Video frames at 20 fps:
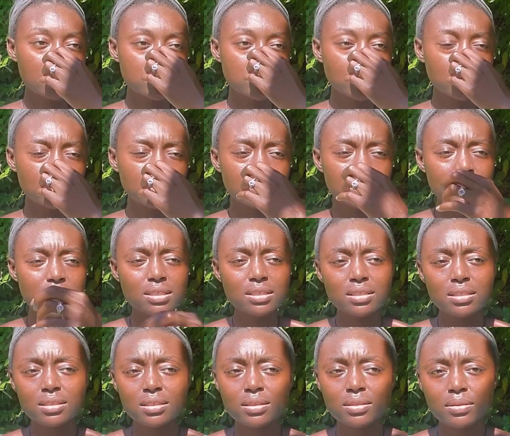So
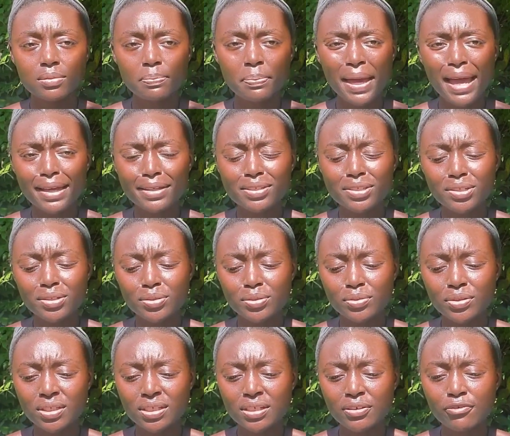back
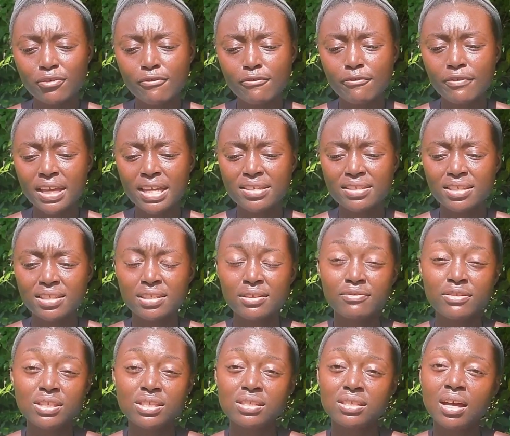to the different phases
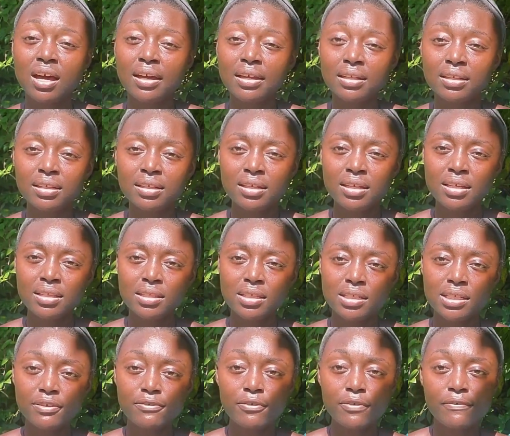of the sun,
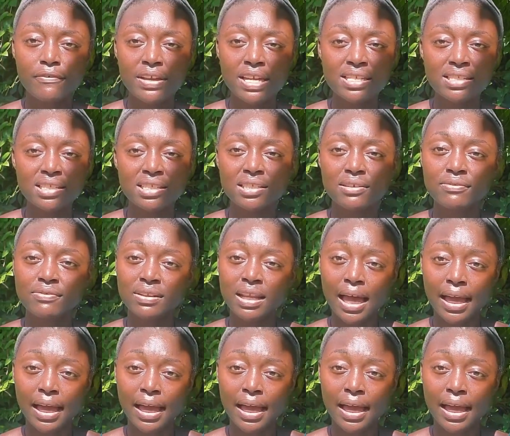the different phases of